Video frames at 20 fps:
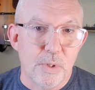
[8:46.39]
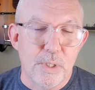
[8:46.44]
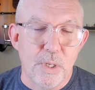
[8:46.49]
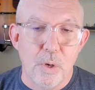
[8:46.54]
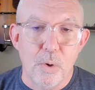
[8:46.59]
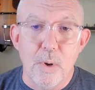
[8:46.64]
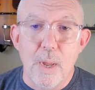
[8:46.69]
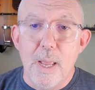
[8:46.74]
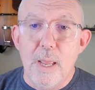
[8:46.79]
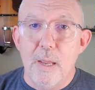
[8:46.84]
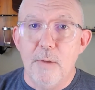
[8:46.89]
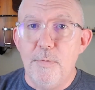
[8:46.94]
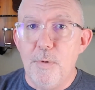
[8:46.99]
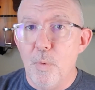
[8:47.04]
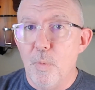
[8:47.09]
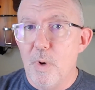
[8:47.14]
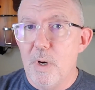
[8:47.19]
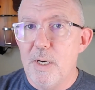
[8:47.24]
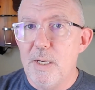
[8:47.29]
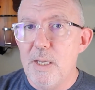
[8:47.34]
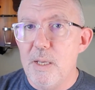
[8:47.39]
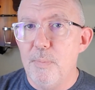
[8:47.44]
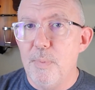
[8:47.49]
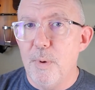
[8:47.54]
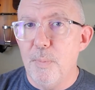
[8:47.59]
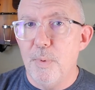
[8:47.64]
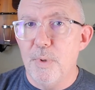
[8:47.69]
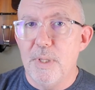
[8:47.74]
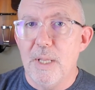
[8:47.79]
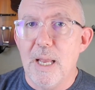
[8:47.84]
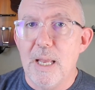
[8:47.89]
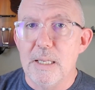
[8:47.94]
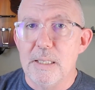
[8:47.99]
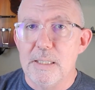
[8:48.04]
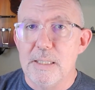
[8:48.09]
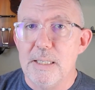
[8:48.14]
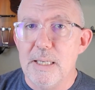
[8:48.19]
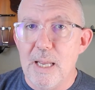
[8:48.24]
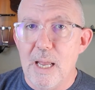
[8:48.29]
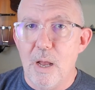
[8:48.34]
So if you want to keep up with that
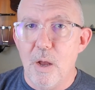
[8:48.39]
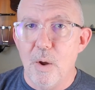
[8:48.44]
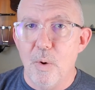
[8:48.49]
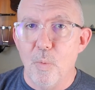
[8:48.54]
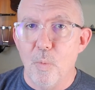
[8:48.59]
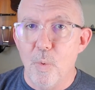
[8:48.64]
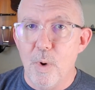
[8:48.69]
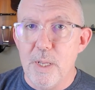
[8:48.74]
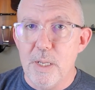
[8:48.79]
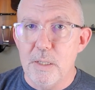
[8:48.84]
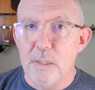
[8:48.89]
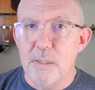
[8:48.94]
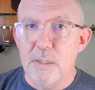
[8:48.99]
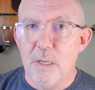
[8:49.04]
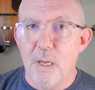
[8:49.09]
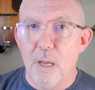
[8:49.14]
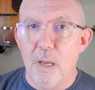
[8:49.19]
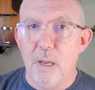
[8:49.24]
and see how it went,